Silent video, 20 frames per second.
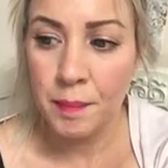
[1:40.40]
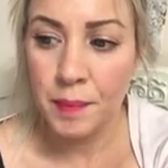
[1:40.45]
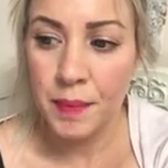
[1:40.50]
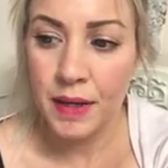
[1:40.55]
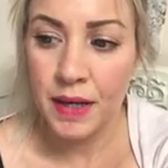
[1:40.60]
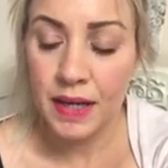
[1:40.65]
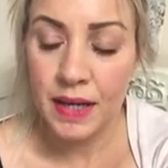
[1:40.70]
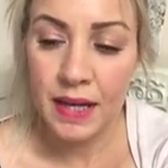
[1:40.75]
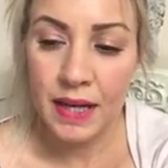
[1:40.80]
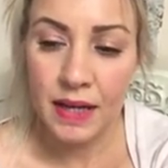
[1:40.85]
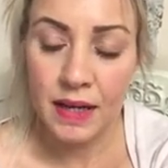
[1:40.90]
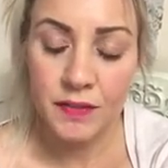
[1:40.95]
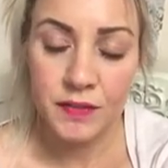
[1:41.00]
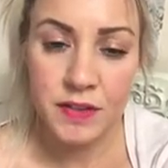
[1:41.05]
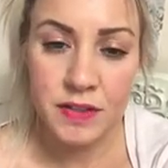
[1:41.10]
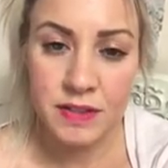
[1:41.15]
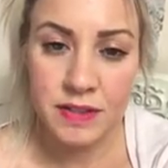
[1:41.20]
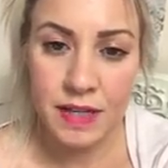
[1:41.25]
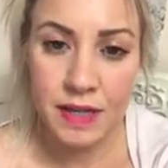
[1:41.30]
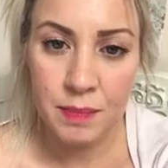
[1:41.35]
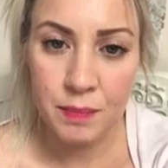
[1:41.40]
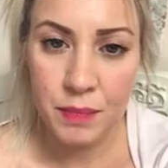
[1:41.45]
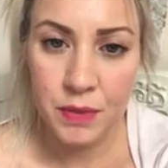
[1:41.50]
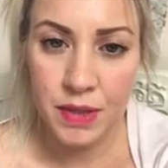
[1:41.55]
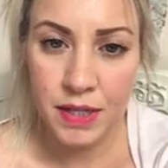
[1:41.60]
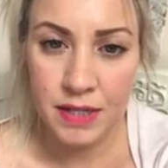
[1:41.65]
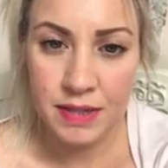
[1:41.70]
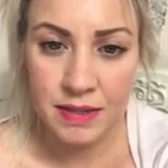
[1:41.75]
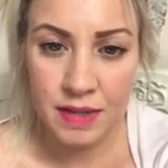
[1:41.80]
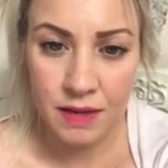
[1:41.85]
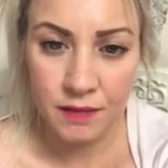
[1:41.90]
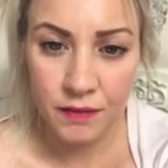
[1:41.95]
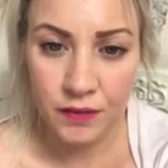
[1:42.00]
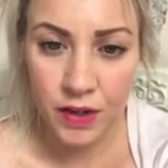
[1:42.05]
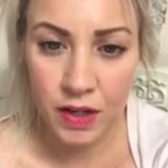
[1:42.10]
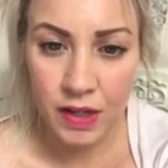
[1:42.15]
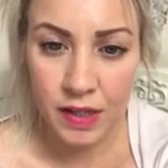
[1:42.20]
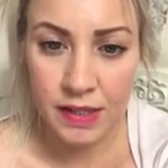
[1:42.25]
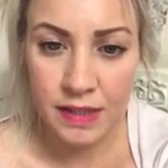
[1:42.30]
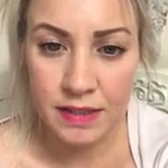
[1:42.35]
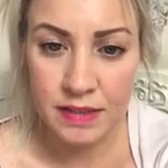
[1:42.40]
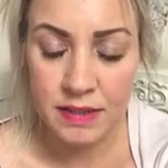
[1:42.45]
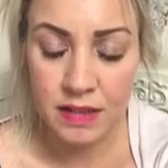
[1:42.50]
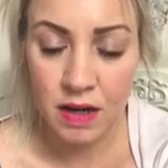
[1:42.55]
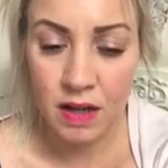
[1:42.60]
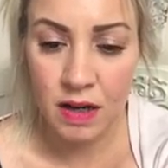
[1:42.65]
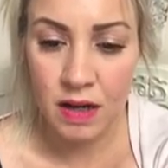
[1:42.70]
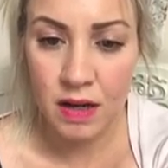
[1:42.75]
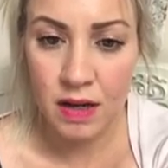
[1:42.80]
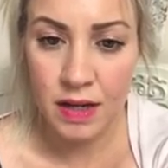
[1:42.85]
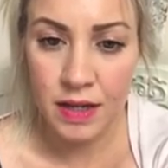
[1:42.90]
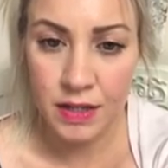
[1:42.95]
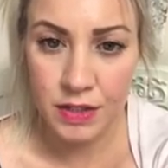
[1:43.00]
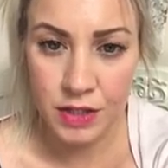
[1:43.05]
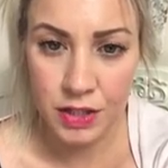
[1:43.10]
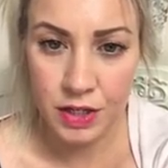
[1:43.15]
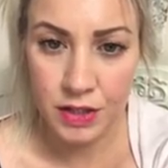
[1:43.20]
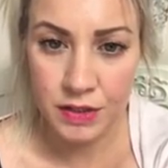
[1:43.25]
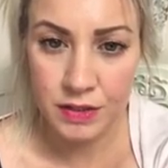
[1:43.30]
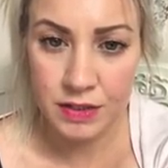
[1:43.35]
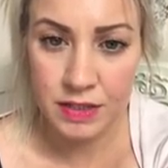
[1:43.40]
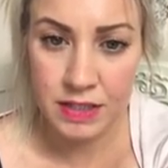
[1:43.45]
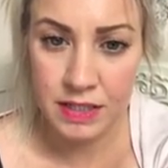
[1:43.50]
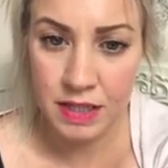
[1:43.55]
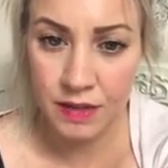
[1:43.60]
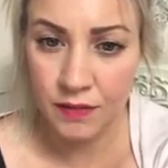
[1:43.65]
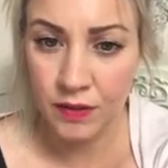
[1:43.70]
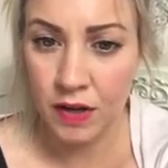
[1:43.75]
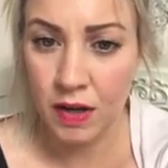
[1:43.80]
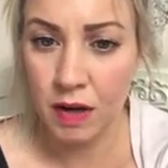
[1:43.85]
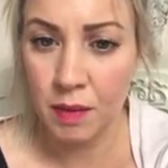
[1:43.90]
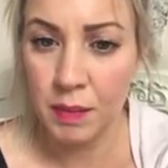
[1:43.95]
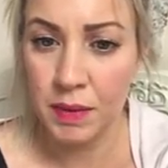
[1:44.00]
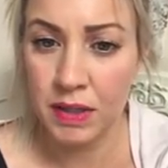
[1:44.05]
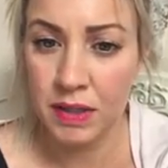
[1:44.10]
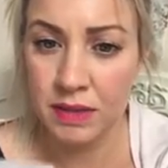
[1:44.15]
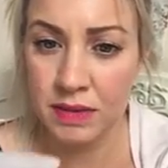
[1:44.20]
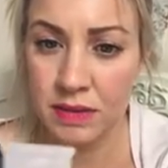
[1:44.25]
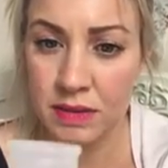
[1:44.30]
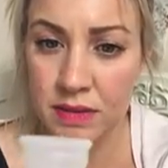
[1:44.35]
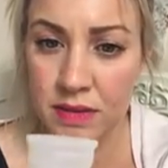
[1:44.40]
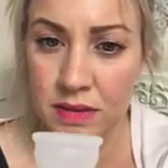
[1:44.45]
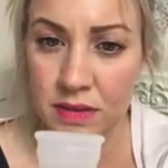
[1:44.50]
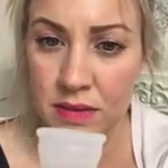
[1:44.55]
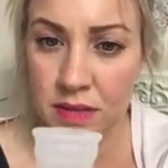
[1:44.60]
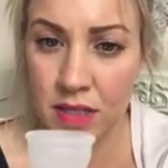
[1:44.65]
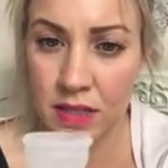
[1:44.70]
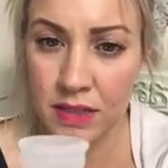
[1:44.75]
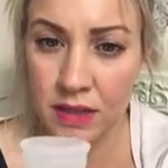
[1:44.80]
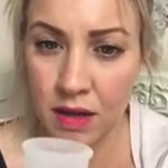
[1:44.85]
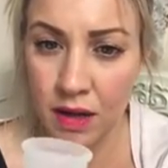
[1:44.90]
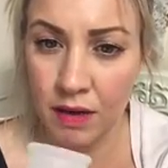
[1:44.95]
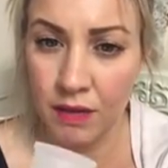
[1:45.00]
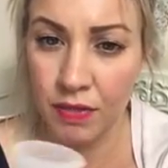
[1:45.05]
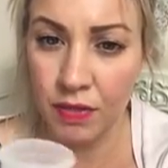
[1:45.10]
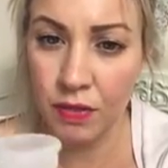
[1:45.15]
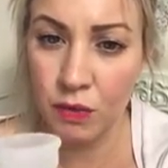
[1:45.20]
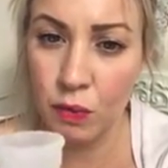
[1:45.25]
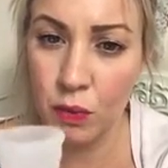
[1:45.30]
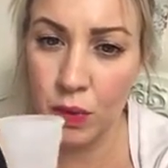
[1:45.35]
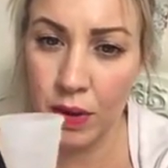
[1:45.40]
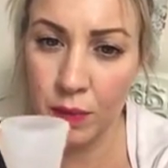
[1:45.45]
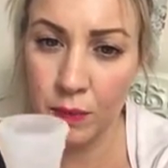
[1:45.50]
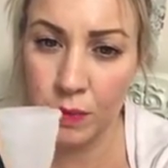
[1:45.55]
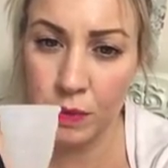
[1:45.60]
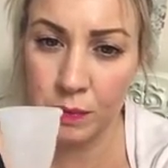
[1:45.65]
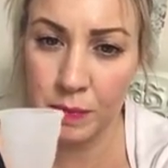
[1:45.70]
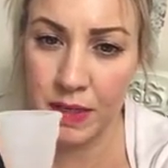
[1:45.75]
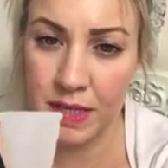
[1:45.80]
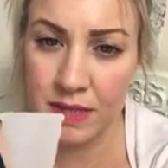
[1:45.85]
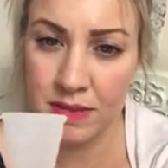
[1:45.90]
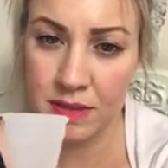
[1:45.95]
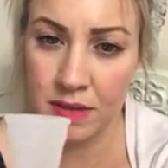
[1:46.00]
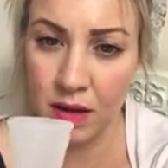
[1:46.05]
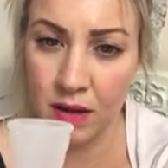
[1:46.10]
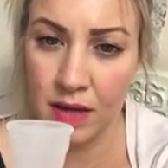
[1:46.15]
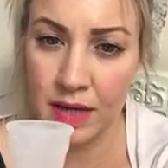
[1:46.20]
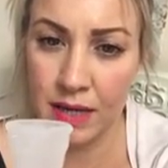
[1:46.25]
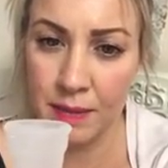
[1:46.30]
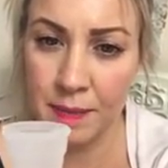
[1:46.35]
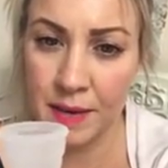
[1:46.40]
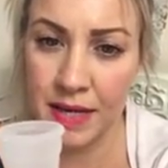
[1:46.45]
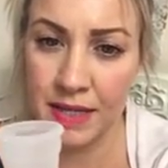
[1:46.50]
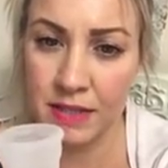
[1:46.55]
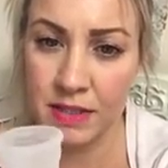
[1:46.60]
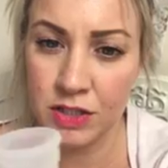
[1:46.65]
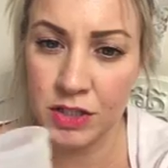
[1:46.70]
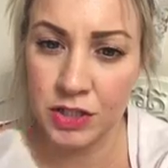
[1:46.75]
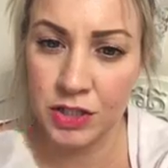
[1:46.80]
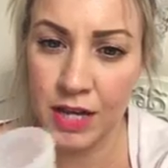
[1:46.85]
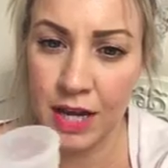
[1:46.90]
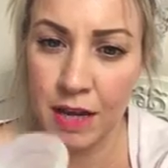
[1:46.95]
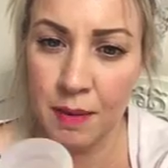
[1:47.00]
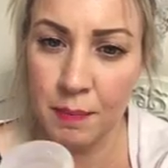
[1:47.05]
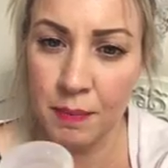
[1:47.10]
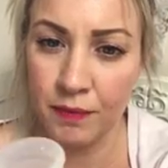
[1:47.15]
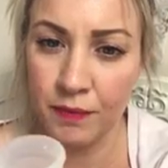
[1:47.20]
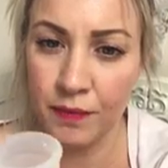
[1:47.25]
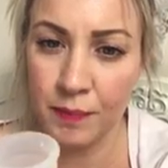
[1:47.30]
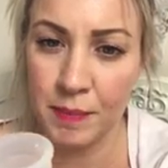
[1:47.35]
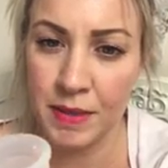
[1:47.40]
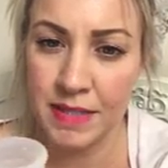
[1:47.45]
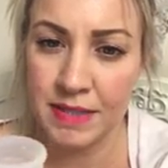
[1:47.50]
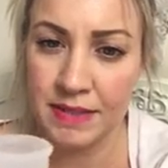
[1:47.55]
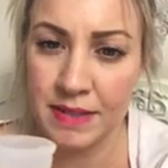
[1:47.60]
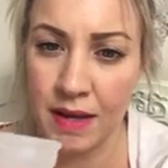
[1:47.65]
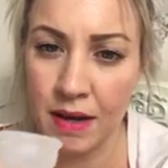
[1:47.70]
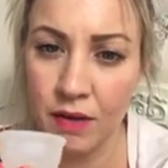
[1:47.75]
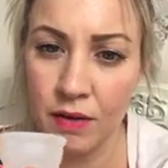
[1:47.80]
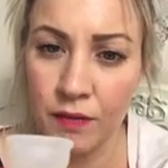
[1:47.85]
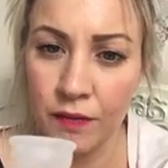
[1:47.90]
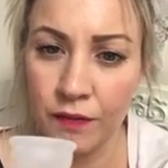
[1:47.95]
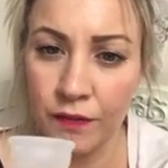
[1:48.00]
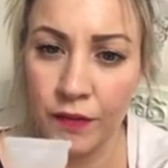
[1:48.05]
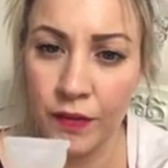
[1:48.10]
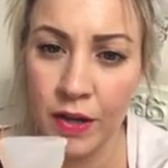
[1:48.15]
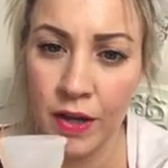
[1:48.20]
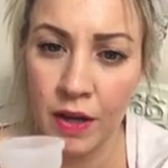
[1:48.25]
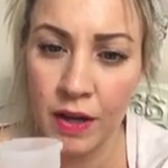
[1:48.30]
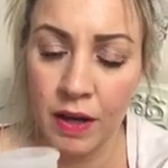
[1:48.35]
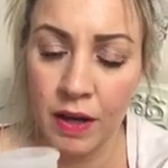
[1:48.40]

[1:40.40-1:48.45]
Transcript: But again, after seeing Bree's advice, I chose the Diva cup because I thought it would be a slightly better shape for myself.